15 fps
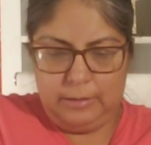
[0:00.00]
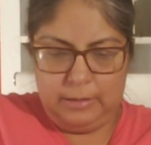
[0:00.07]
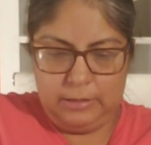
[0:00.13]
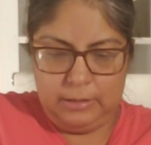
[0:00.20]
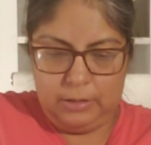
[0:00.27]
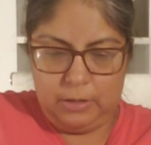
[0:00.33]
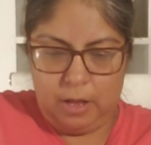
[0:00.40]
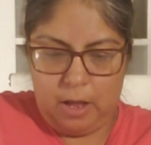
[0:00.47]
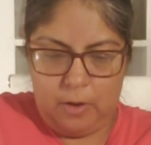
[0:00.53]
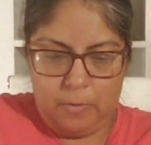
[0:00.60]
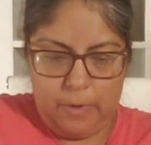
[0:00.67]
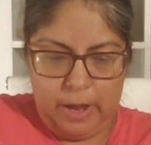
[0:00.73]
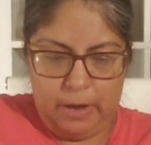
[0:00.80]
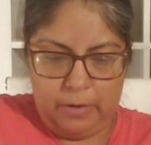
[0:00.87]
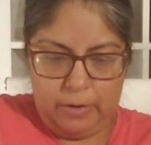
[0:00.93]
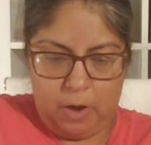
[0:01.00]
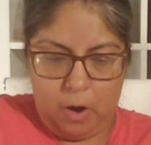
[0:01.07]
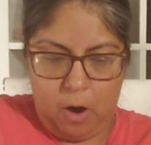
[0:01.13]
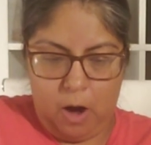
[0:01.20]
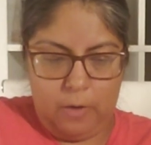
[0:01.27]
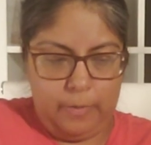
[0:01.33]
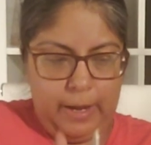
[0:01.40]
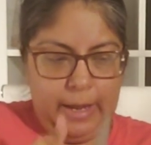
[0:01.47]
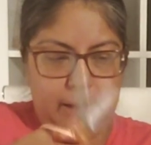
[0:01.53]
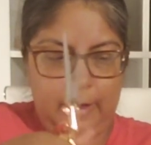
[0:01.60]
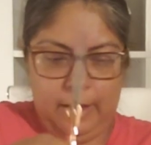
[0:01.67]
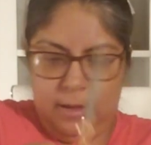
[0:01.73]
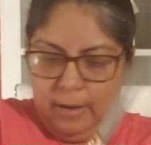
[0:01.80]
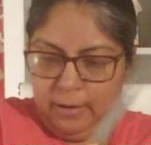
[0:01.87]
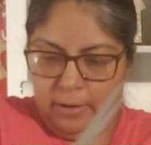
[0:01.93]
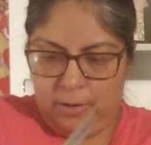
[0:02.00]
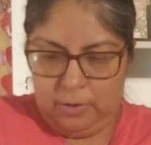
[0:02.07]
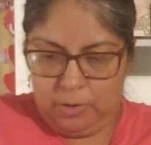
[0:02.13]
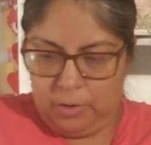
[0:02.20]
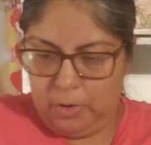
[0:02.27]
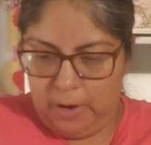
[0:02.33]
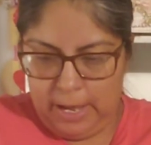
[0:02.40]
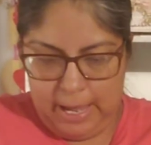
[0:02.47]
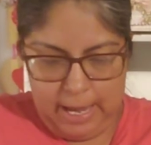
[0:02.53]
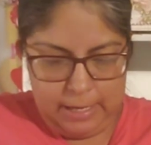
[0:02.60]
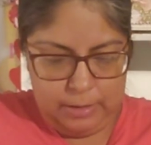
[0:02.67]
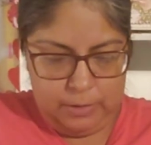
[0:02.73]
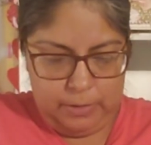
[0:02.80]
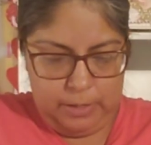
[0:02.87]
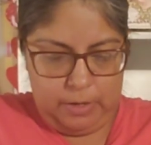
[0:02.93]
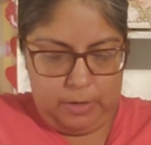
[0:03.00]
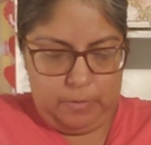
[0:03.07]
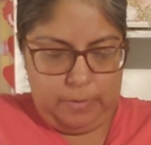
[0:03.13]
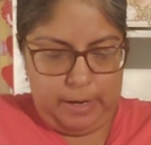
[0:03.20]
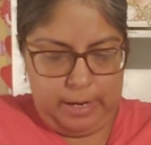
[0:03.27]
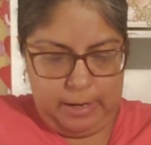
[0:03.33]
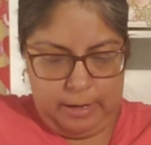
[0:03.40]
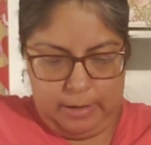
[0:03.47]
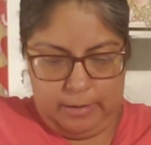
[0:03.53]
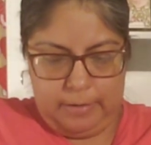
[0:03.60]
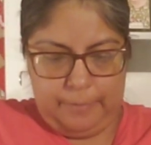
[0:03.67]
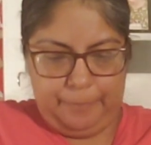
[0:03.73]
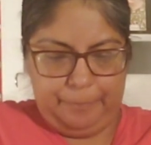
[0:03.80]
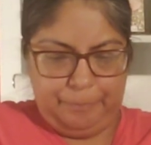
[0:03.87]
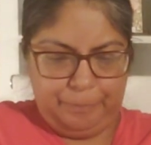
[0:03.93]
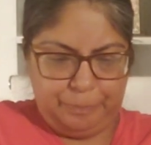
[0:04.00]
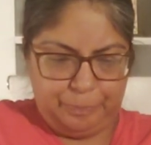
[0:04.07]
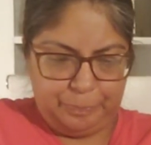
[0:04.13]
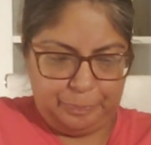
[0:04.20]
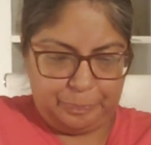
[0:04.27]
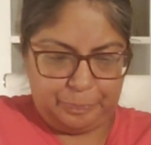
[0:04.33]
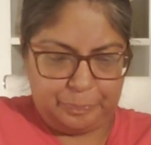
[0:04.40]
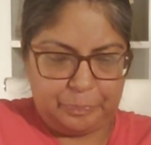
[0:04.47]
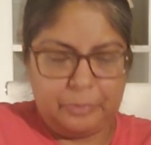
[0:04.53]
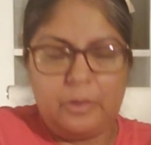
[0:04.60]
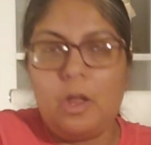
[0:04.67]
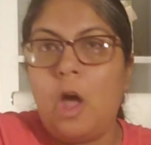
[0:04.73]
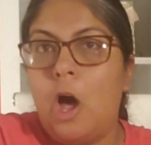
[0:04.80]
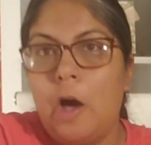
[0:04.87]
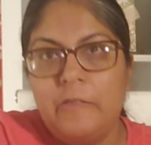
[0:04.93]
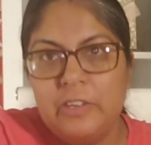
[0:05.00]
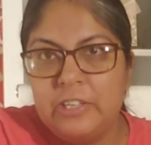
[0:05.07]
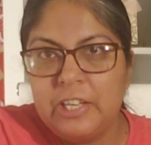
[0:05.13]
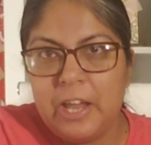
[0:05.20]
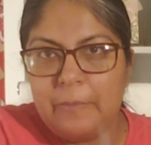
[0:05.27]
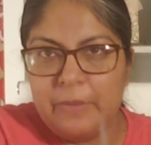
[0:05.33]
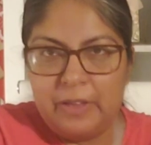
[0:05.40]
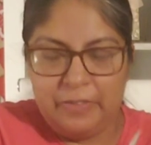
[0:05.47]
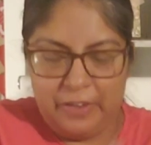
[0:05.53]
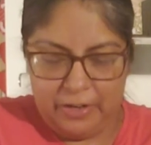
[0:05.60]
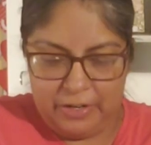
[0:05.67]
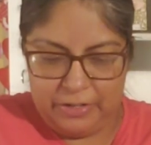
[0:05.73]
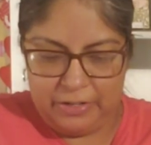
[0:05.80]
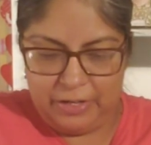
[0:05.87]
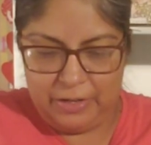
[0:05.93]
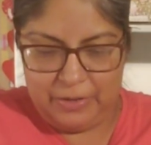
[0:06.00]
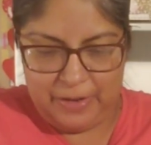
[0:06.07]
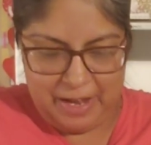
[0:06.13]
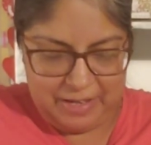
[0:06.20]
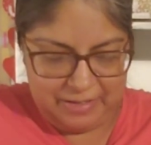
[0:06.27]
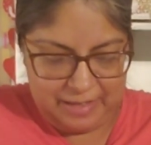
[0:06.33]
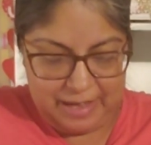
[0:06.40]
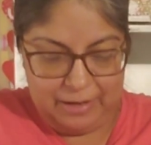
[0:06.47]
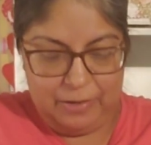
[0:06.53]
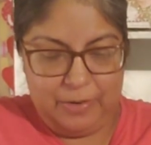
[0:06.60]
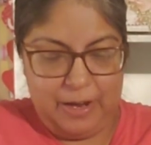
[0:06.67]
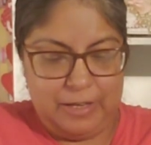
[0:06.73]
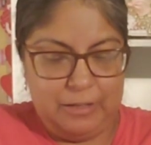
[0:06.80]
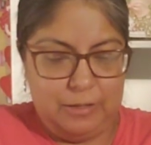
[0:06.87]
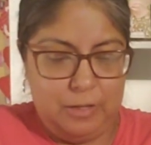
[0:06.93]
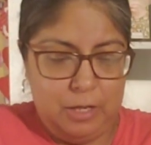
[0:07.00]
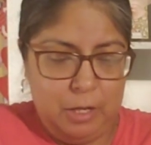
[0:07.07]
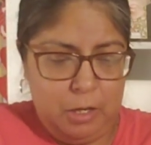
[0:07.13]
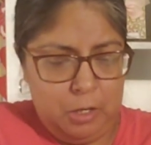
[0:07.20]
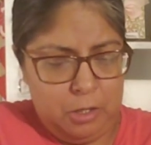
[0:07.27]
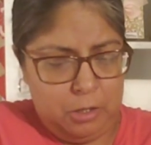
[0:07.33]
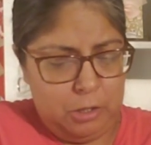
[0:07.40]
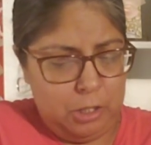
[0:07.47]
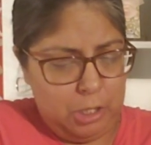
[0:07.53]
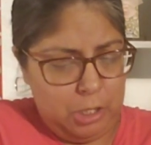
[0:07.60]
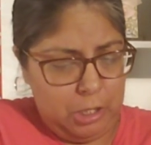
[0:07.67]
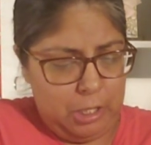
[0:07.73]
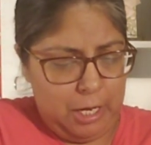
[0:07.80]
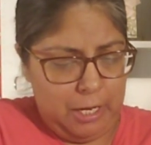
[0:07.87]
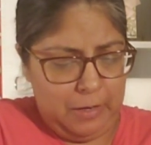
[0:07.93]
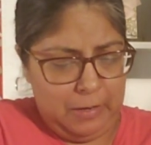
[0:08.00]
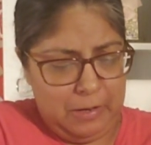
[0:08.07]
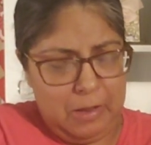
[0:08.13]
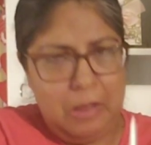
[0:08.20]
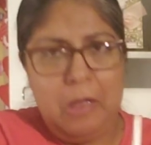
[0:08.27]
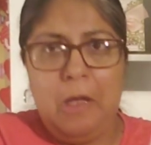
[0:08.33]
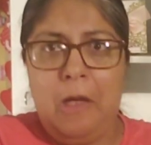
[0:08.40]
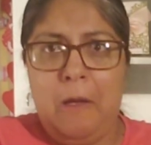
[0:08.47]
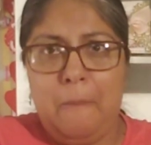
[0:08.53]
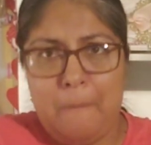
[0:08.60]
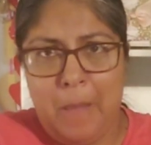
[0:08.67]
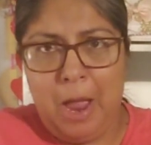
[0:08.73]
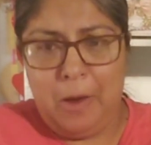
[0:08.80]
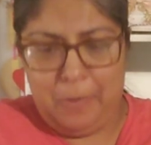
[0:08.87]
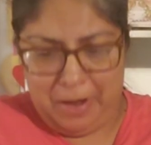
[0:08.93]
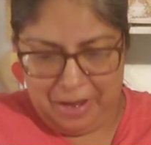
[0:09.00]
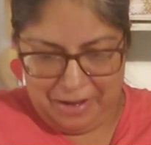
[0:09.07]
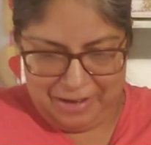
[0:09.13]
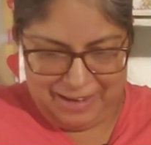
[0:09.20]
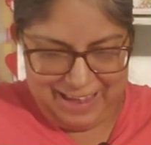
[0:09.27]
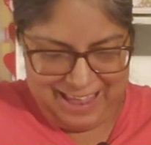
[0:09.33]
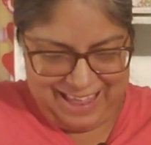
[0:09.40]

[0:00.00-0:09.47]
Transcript: such a long way or the hard way, you know, go ahead, do it your way. Obviously I'm not there to see you guys that you guys didn't like my way.